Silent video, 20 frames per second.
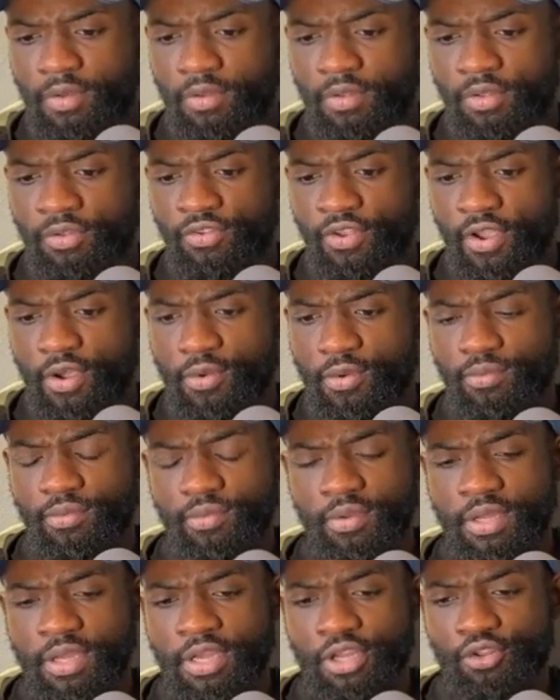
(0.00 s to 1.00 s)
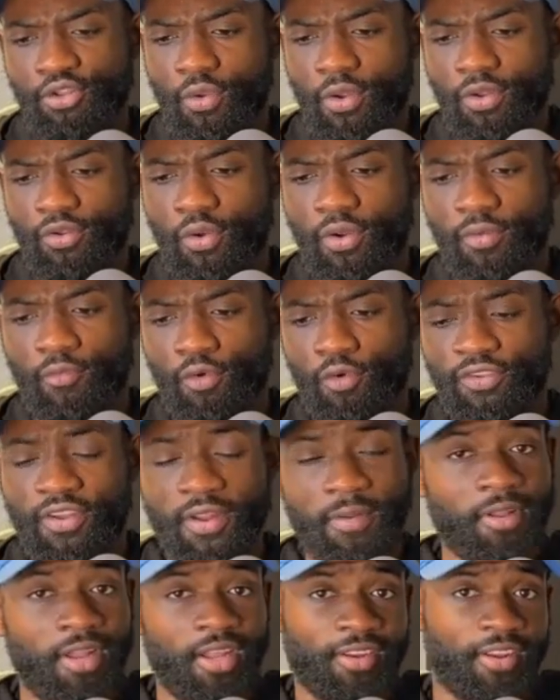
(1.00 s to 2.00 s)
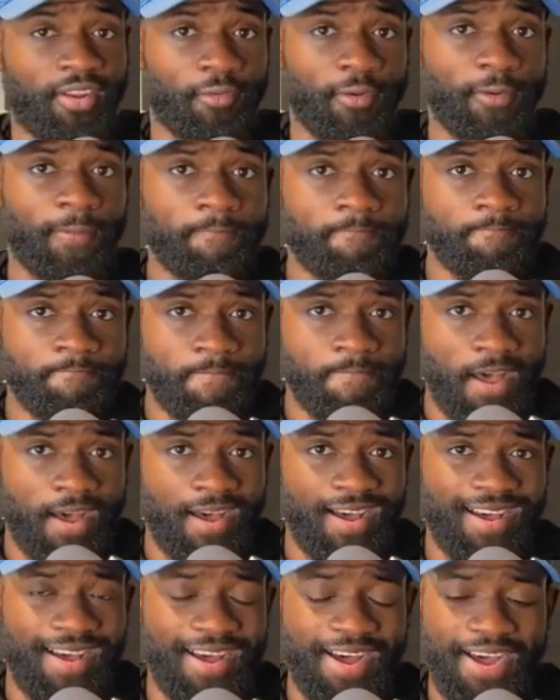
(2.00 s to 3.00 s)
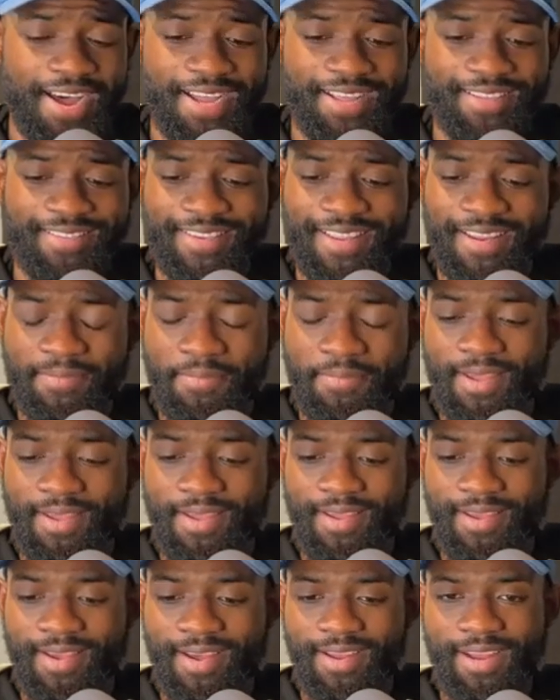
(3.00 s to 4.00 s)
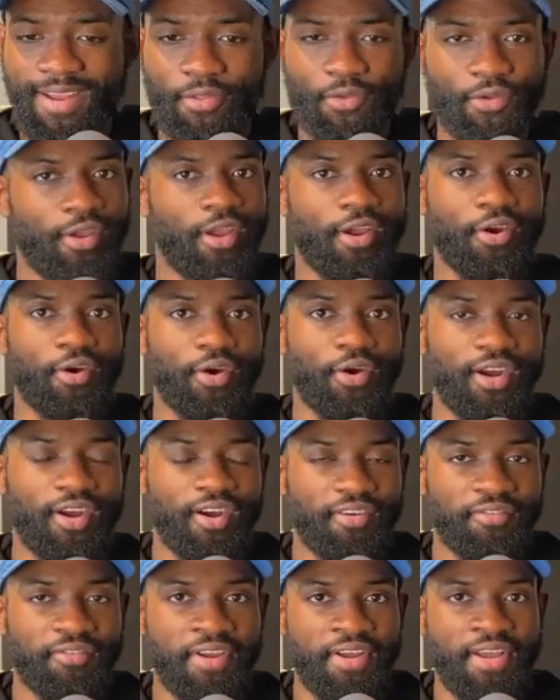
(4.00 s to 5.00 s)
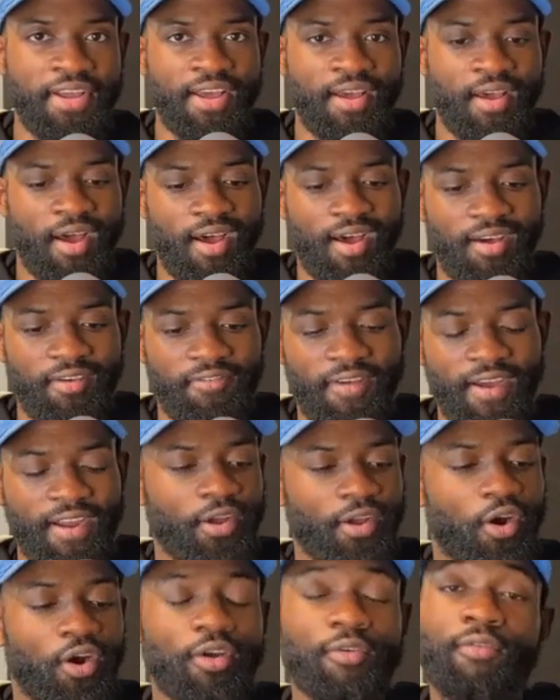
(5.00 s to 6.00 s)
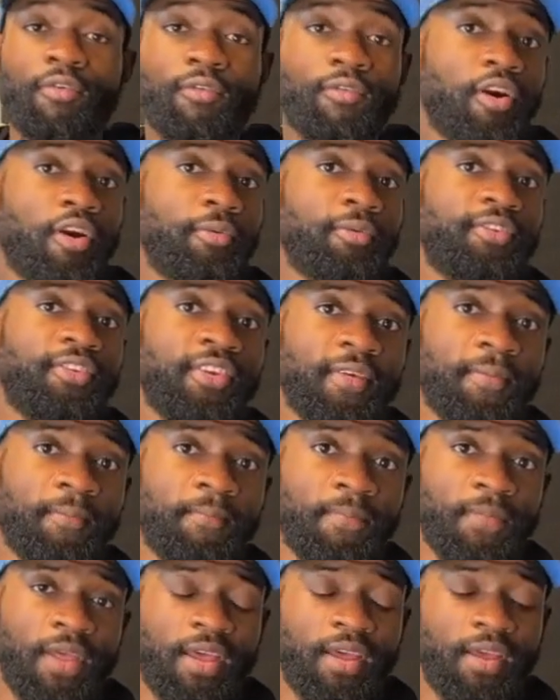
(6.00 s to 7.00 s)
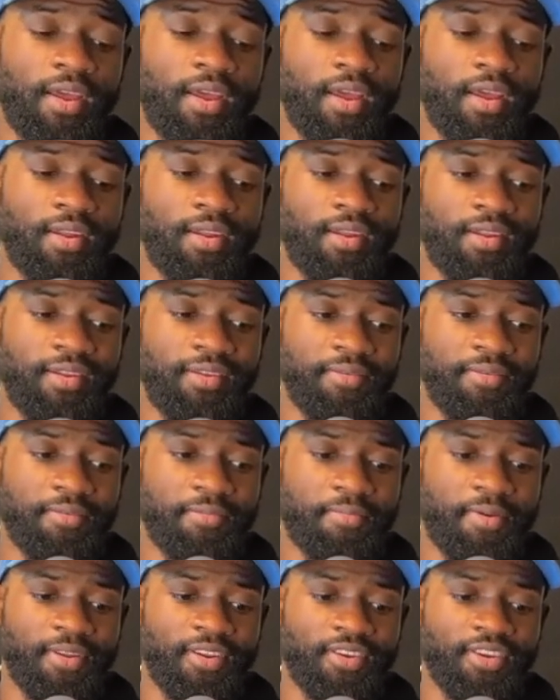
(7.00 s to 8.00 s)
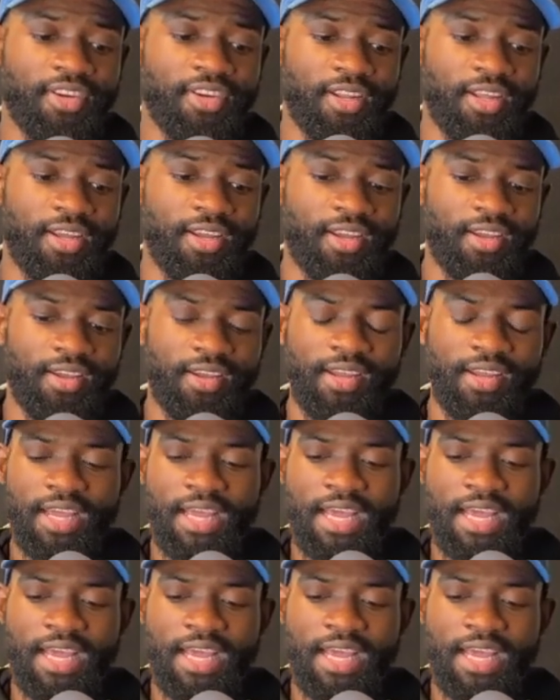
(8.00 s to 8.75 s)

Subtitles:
So 2024 is going to look different. It's going to be another year of fighting hard for pharmacy and potentially